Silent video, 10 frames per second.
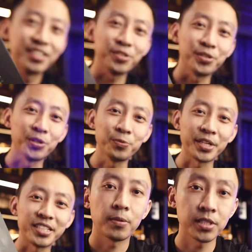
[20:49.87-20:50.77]
So don't
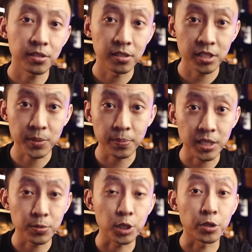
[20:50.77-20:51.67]
waste. Once your order is
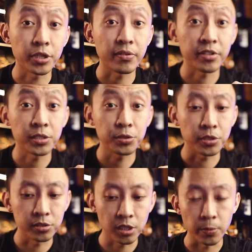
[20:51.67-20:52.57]
placed, we'll courier everything to
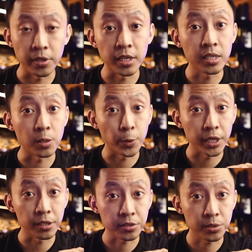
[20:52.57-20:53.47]
your door within a week
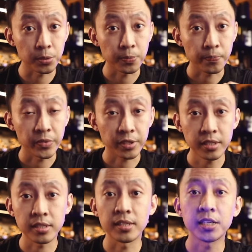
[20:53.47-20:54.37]
or so. Okay,
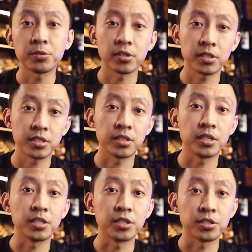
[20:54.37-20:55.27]
the link to order is in
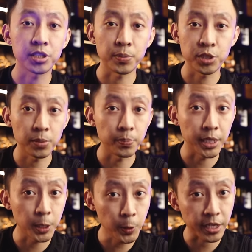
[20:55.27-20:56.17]
the description
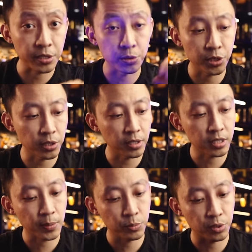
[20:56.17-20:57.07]
below. As usual, this
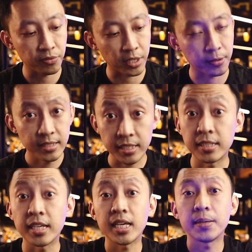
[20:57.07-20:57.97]
comes with our
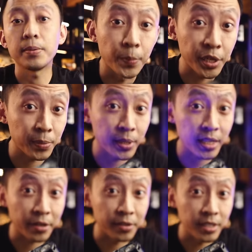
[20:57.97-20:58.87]
60-day money-back
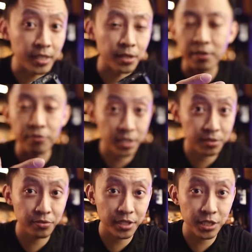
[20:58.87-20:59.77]
guarantee and
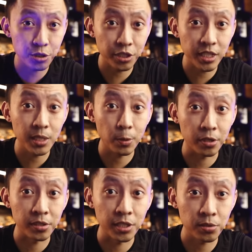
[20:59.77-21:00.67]
fast-free 3-year
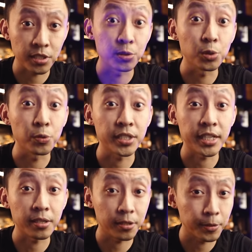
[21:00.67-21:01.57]
warranty, so there's no risk
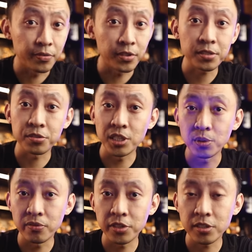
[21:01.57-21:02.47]
at all. If you'd like to see
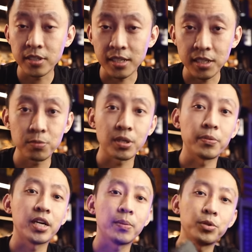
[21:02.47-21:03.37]
more videos like this where
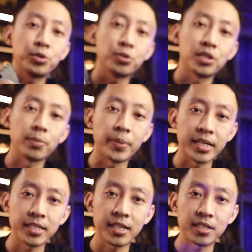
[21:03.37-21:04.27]
we help you choose the
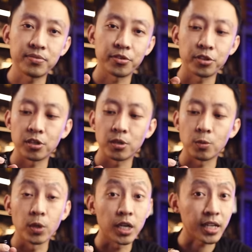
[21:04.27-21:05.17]
best lights for your
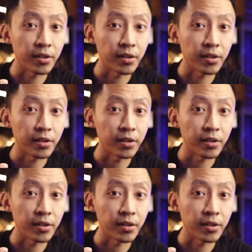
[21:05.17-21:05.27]
work,